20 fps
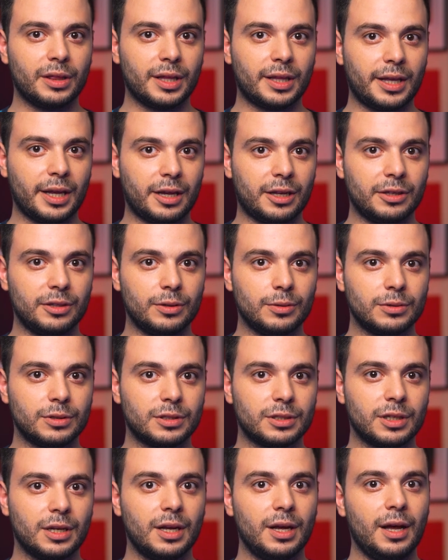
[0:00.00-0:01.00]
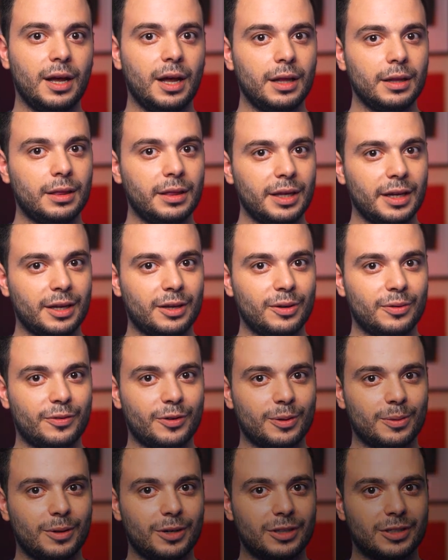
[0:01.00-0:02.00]
the tech news. And thank you
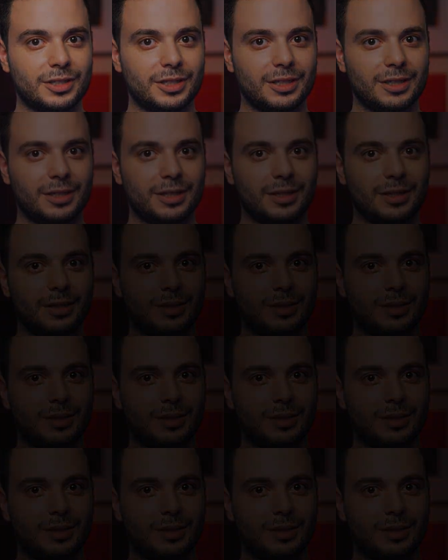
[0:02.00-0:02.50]
for watching.